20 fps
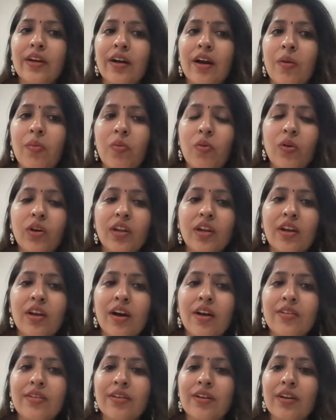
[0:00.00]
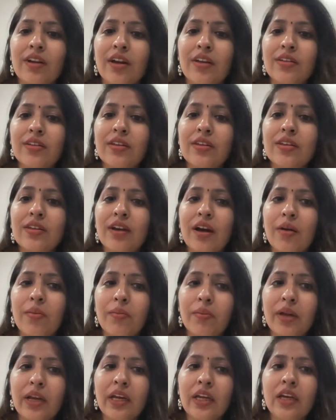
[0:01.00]
Cambodia classic dance is
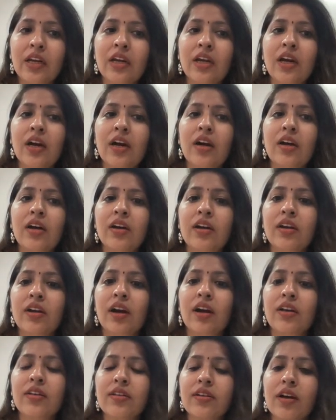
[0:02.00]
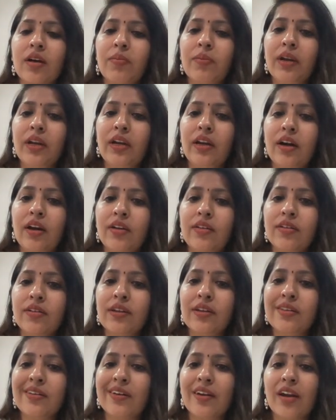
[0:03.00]
Khmer dance. Khmer dance is a